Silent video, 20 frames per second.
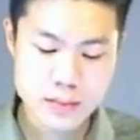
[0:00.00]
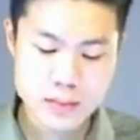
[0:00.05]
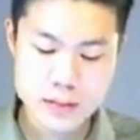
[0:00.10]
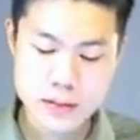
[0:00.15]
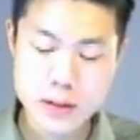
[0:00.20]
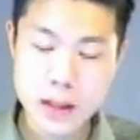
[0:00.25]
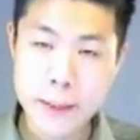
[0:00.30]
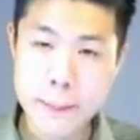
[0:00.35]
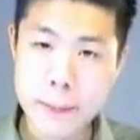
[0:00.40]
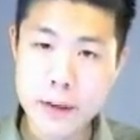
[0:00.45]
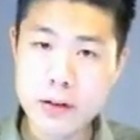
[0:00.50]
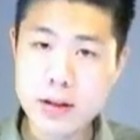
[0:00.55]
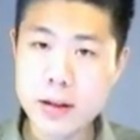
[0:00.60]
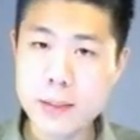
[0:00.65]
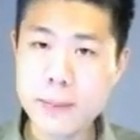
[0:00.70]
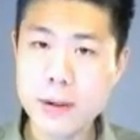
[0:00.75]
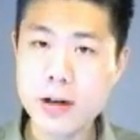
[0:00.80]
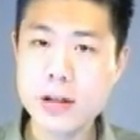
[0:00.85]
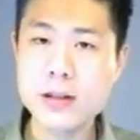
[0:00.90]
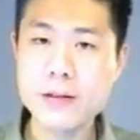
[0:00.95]
They both
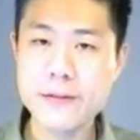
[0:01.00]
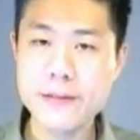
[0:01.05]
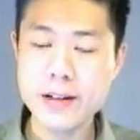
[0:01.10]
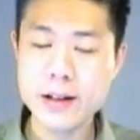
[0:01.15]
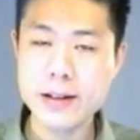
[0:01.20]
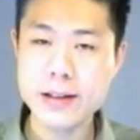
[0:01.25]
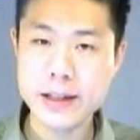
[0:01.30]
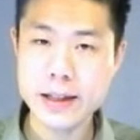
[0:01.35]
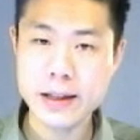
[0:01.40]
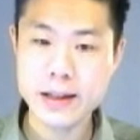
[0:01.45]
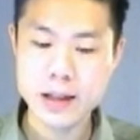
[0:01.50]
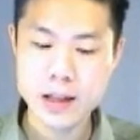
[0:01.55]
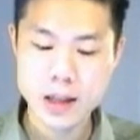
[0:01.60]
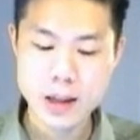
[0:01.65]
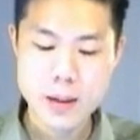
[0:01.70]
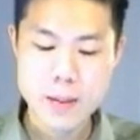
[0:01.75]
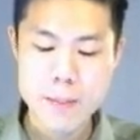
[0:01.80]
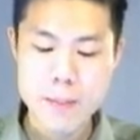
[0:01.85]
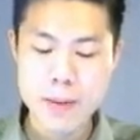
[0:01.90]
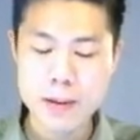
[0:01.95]
approach infinity,
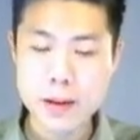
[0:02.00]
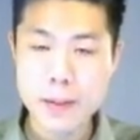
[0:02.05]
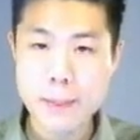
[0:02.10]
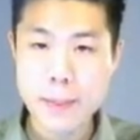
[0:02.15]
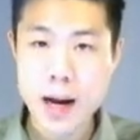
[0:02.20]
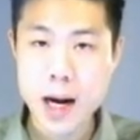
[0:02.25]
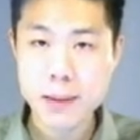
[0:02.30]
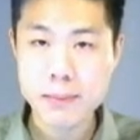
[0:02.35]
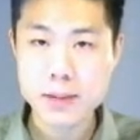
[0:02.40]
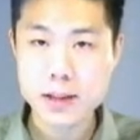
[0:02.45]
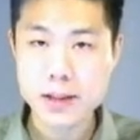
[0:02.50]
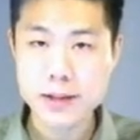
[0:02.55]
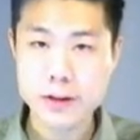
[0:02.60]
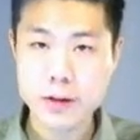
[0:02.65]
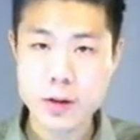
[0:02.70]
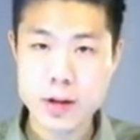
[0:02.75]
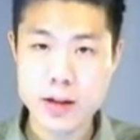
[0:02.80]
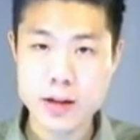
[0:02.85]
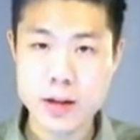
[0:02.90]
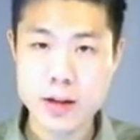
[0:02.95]
but the bottom does it
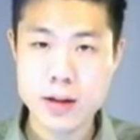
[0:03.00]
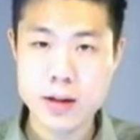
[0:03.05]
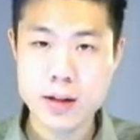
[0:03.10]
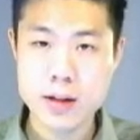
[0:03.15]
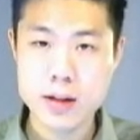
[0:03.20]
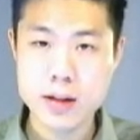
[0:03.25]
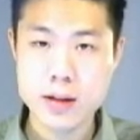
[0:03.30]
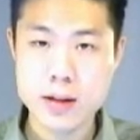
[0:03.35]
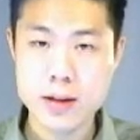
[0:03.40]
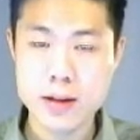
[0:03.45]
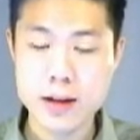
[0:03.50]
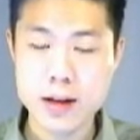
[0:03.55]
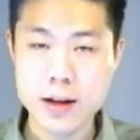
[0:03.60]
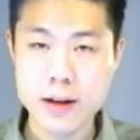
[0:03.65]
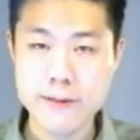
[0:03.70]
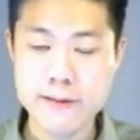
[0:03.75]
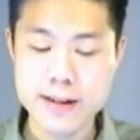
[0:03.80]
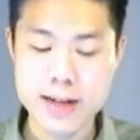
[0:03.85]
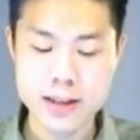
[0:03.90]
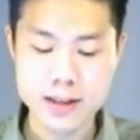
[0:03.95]

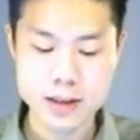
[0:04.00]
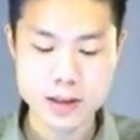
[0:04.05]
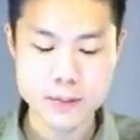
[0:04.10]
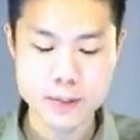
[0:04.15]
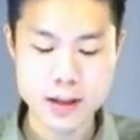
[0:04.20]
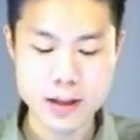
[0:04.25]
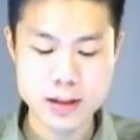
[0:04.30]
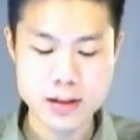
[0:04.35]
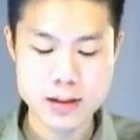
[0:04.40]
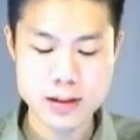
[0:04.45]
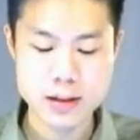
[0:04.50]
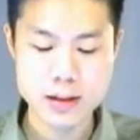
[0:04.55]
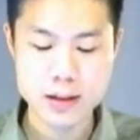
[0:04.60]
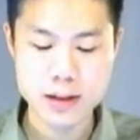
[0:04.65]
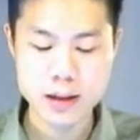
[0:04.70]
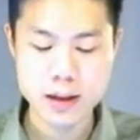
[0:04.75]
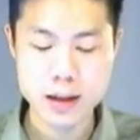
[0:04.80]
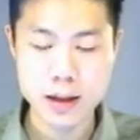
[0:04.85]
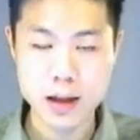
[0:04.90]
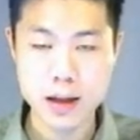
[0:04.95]
faster, because
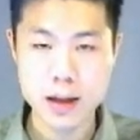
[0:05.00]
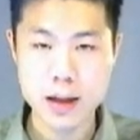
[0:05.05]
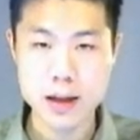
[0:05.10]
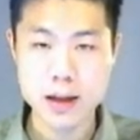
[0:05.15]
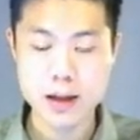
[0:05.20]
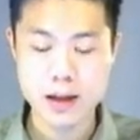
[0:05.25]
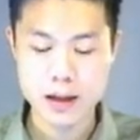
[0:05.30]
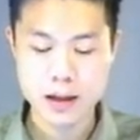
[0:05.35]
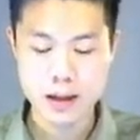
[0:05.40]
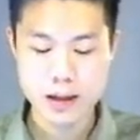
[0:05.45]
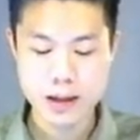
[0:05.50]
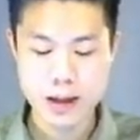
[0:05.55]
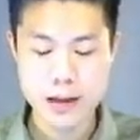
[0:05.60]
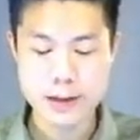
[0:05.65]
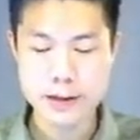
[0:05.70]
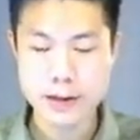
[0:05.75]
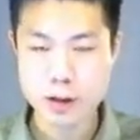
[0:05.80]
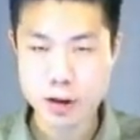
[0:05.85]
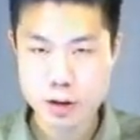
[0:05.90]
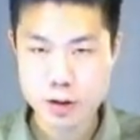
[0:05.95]
it has
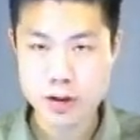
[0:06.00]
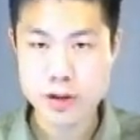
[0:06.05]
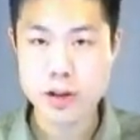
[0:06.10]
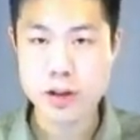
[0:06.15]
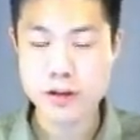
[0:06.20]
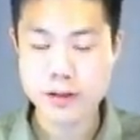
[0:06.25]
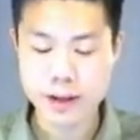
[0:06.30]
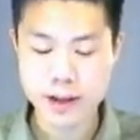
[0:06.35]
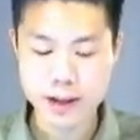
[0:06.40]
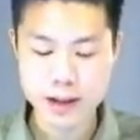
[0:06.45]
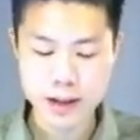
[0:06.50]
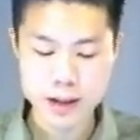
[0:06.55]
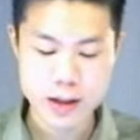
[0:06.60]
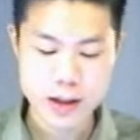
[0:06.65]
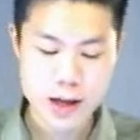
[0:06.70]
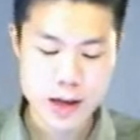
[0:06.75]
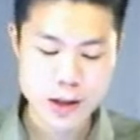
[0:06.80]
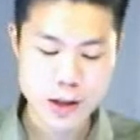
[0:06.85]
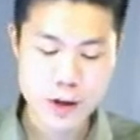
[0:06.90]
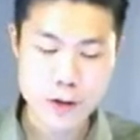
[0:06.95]
a larger degree.
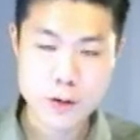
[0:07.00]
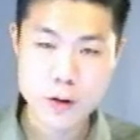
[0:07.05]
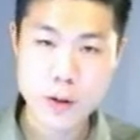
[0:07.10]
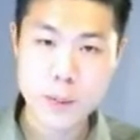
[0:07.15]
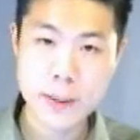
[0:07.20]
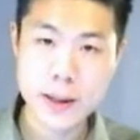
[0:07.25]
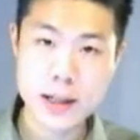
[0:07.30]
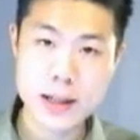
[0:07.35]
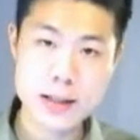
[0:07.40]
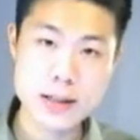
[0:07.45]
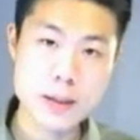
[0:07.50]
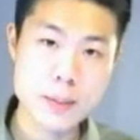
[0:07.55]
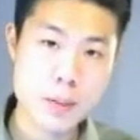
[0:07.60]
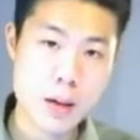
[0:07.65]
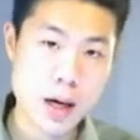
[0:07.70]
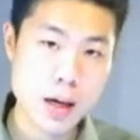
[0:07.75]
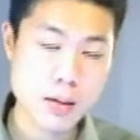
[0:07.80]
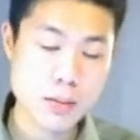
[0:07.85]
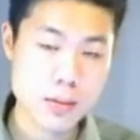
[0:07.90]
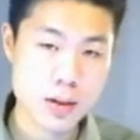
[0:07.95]
And therefore, because the
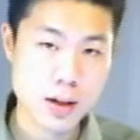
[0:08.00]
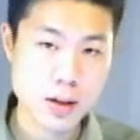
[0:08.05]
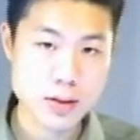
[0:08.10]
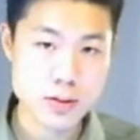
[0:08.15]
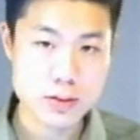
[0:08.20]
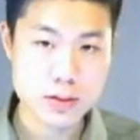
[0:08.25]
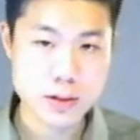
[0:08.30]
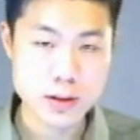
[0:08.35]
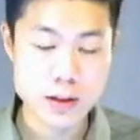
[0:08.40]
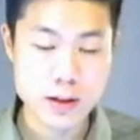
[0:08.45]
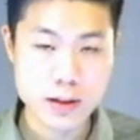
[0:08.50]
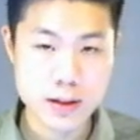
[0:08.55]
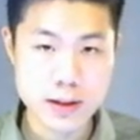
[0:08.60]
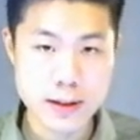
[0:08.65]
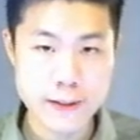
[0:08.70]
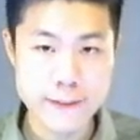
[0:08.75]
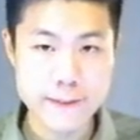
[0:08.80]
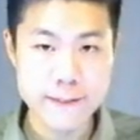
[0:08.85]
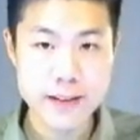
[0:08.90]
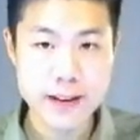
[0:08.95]
bottom goes to
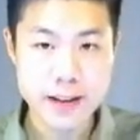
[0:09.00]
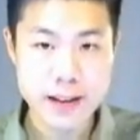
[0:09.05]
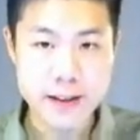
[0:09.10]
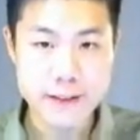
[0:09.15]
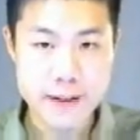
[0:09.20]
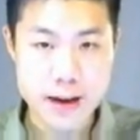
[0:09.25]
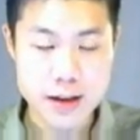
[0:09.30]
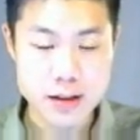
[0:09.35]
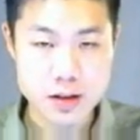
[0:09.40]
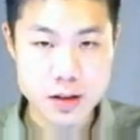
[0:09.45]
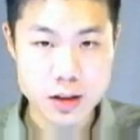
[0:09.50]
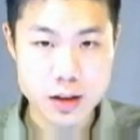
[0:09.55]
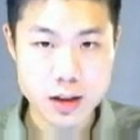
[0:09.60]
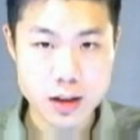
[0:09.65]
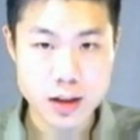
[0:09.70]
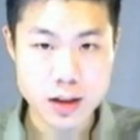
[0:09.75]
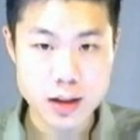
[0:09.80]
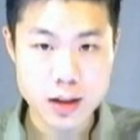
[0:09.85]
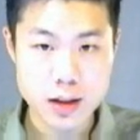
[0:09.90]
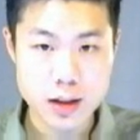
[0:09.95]
infinity faster,
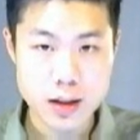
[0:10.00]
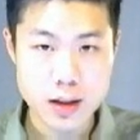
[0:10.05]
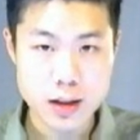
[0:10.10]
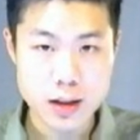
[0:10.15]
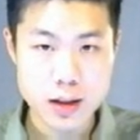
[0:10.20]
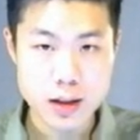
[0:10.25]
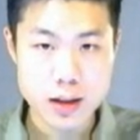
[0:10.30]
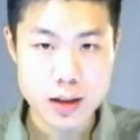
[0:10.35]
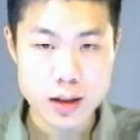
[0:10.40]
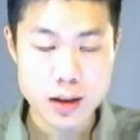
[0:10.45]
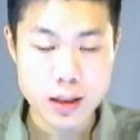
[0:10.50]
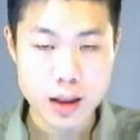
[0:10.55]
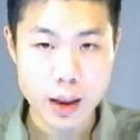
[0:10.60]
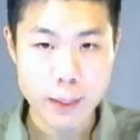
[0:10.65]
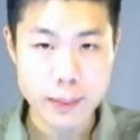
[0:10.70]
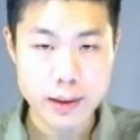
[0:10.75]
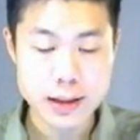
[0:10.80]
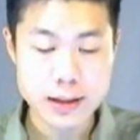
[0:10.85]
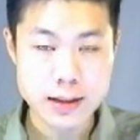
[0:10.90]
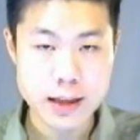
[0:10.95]
that
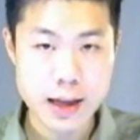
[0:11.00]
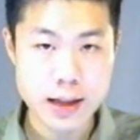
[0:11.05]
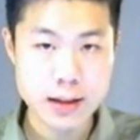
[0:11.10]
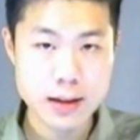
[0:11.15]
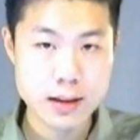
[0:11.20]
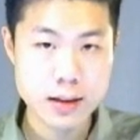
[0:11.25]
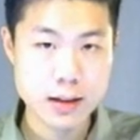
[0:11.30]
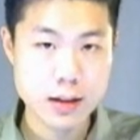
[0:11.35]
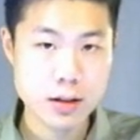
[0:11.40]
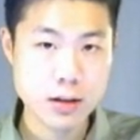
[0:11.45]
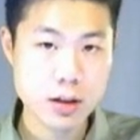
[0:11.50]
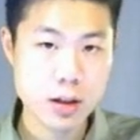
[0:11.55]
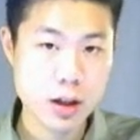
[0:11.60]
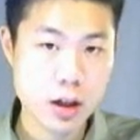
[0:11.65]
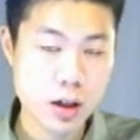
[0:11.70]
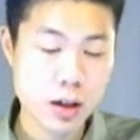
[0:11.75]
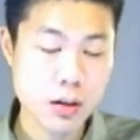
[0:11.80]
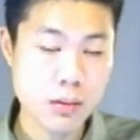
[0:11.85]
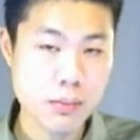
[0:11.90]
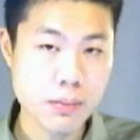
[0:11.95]
means that the
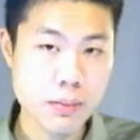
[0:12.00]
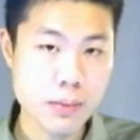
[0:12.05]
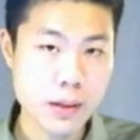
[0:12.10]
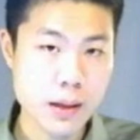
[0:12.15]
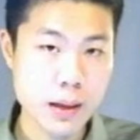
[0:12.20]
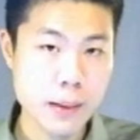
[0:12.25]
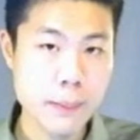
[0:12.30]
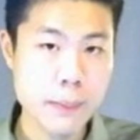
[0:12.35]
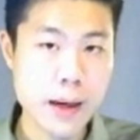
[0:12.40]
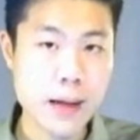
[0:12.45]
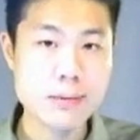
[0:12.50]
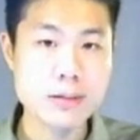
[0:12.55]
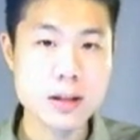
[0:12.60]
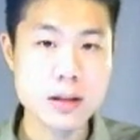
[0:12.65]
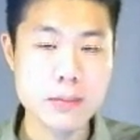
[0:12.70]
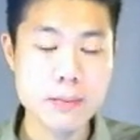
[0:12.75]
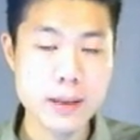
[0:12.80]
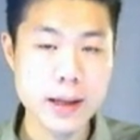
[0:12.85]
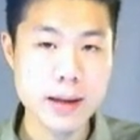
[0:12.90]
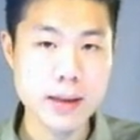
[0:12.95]
bottom is
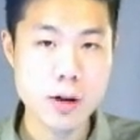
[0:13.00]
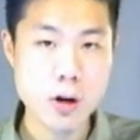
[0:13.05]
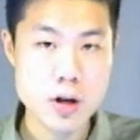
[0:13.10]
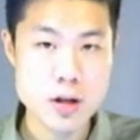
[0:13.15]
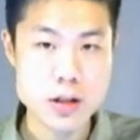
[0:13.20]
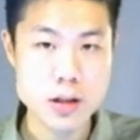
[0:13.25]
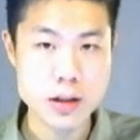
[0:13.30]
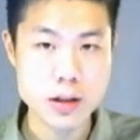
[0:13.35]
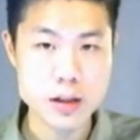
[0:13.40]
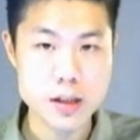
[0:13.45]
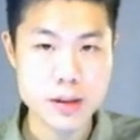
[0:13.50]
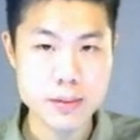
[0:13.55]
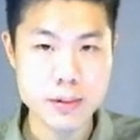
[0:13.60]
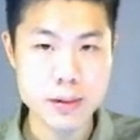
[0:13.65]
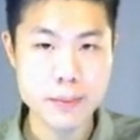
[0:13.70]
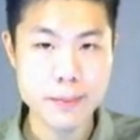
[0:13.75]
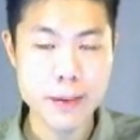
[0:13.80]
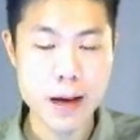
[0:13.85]
going to be larger than the